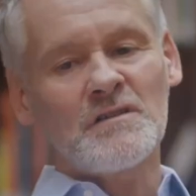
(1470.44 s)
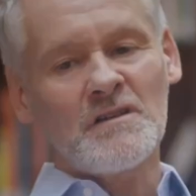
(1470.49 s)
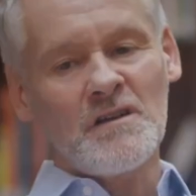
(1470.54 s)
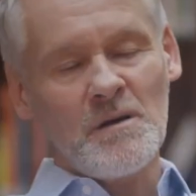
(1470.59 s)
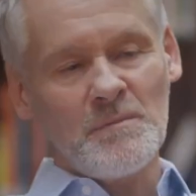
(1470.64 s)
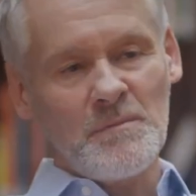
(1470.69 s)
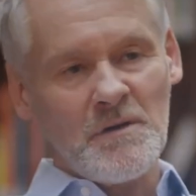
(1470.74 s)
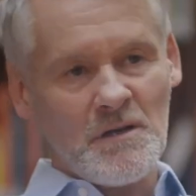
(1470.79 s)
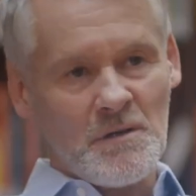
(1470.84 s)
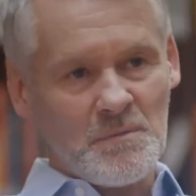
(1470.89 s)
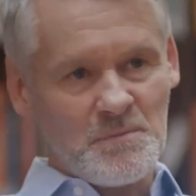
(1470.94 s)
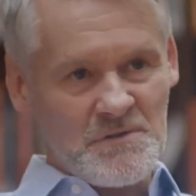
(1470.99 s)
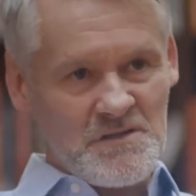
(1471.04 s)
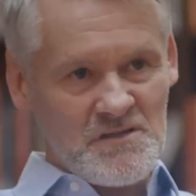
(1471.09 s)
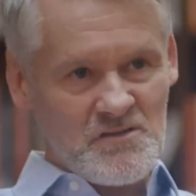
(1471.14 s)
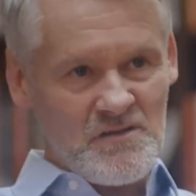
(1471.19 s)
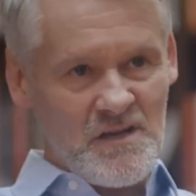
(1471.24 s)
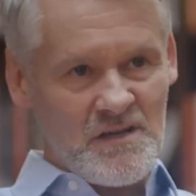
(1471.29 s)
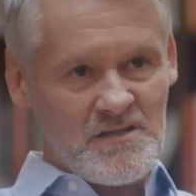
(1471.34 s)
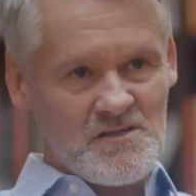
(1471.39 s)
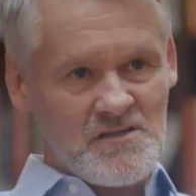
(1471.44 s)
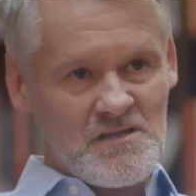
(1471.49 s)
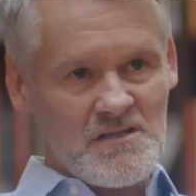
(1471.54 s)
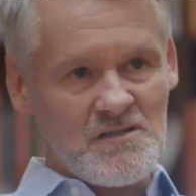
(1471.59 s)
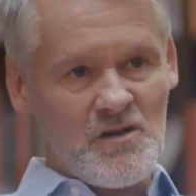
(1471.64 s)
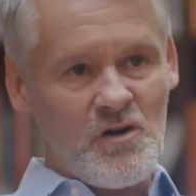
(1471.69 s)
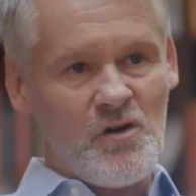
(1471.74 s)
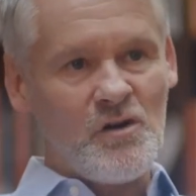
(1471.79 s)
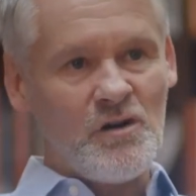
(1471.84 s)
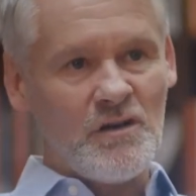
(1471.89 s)
coming up with strategies
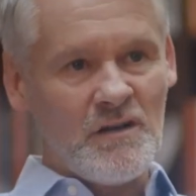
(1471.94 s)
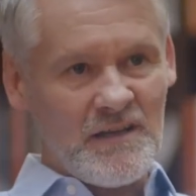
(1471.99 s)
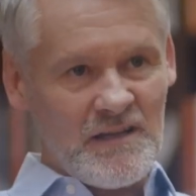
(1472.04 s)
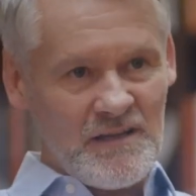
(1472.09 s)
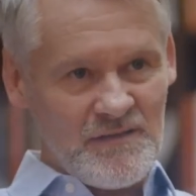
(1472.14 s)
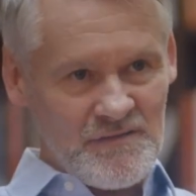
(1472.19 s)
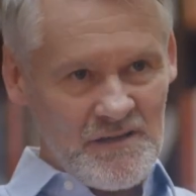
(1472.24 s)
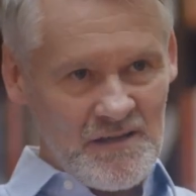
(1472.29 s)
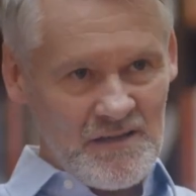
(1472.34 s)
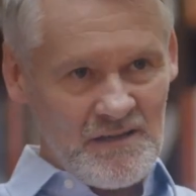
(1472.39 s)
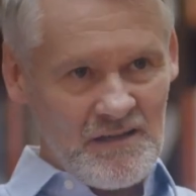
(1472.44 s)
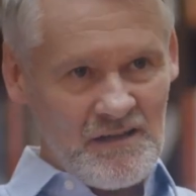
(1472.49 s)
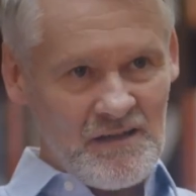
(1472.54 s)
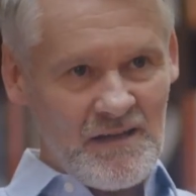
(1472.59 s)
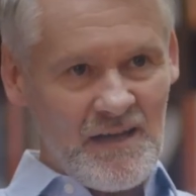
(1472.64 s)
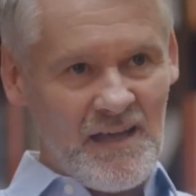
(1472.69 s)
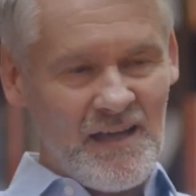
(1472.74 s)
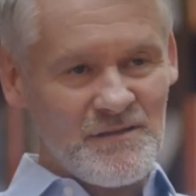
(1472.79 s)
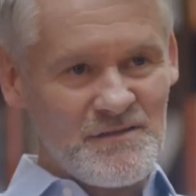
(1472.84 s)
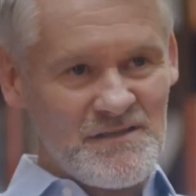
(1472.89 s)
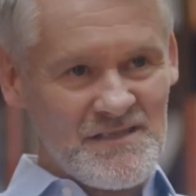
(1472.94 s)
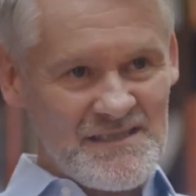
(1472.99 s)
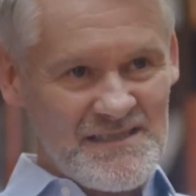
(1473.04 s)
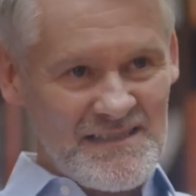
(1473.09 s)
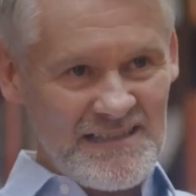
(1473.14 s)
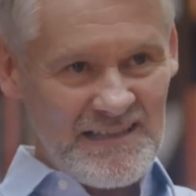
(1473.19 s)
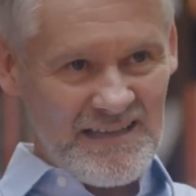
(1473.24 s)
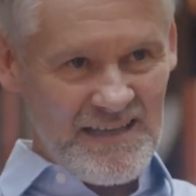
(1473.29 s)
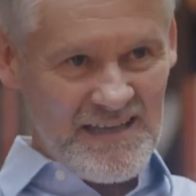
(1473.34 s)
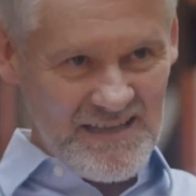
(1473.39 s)
all evening long, how to
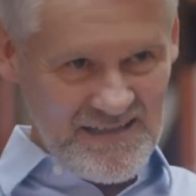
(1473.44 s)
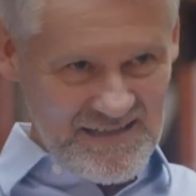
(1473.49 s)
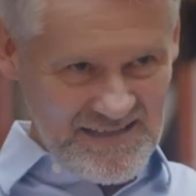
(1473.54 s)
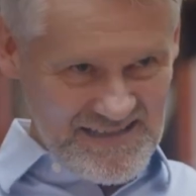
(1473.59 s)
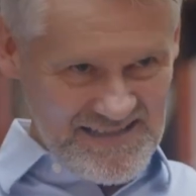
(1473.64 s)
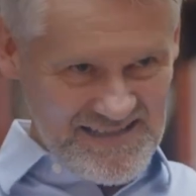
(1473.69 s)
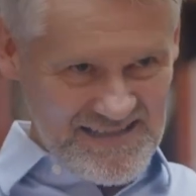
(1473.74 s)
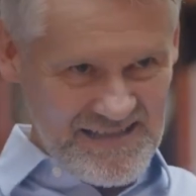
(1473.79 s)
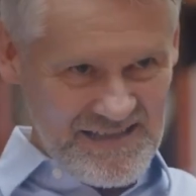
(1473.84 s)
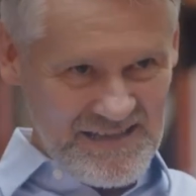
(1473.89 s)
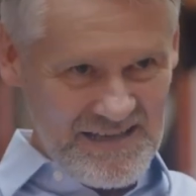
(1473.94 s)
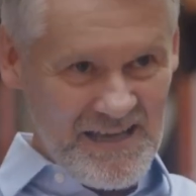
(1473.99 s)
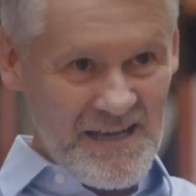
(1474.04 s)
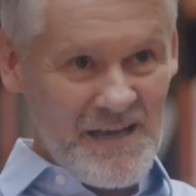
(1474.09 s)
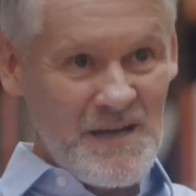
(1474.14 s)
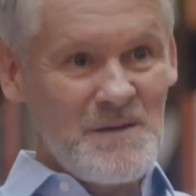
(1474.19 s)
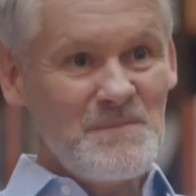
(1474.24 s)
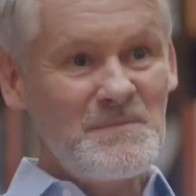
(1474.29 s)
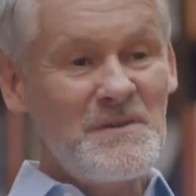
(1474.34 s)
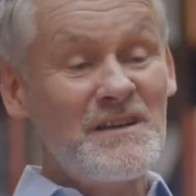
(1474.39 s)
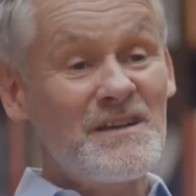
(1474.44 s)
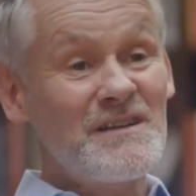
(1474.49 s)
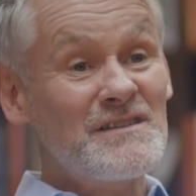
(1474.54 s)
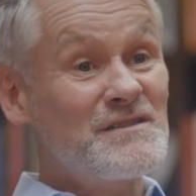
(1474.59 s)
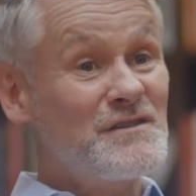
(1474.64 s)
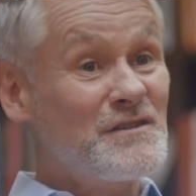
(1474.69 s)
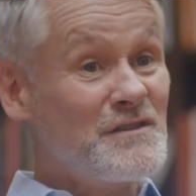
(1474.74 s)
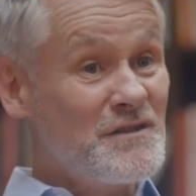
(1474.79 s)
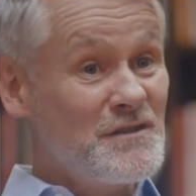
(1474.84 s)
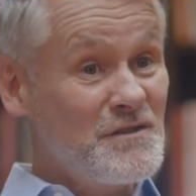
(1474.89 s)
delay this thing, because
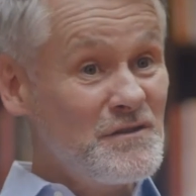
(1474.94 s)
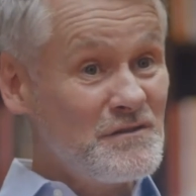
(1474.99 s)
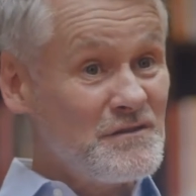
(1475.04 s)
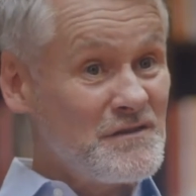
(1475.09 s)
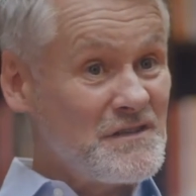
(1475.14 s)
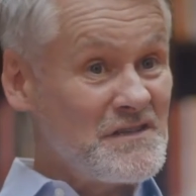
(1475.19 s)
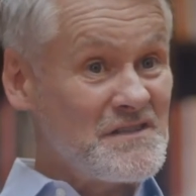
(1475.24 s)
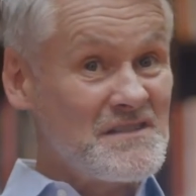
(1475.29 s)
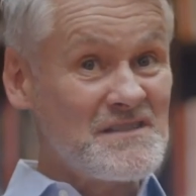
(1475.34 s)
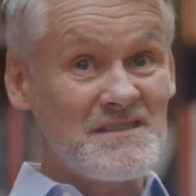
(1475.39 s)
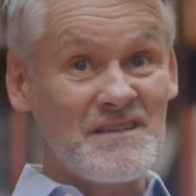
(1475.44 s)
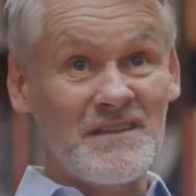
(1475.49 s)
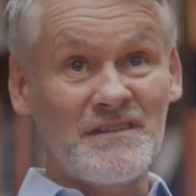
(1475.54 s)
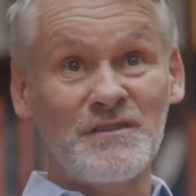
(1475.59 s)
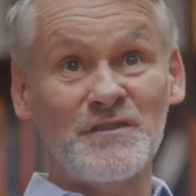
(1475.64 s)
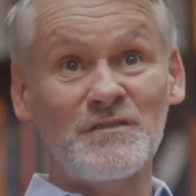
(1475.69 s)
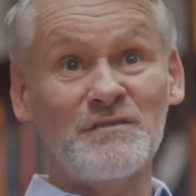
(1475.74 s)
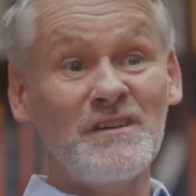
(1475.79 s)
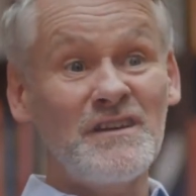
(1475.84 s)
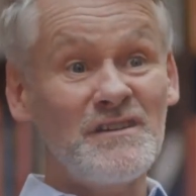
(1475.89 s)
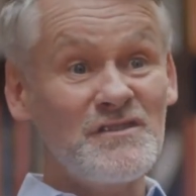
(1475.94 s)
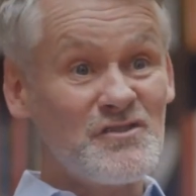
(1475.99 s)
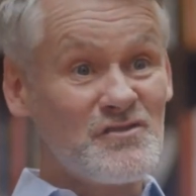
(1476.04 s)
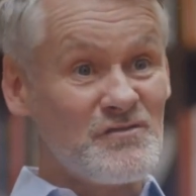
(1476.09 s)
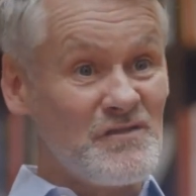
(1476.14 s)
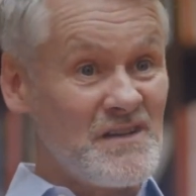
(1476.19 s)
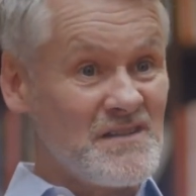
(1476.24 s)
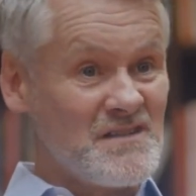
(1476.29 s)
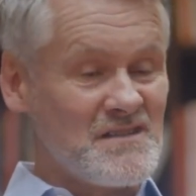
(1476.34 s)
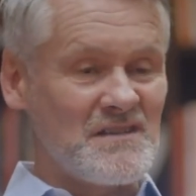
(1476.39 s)
they're curious and they're
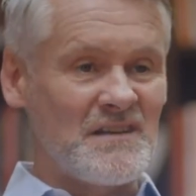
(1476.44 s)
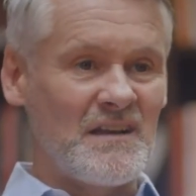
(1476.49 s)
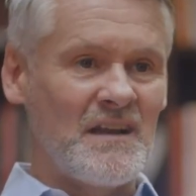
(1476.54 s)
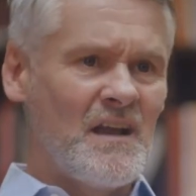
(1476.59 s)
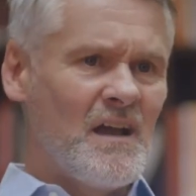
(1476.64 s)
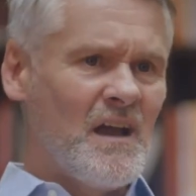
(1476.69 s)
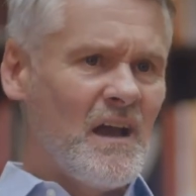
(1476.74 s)
interested.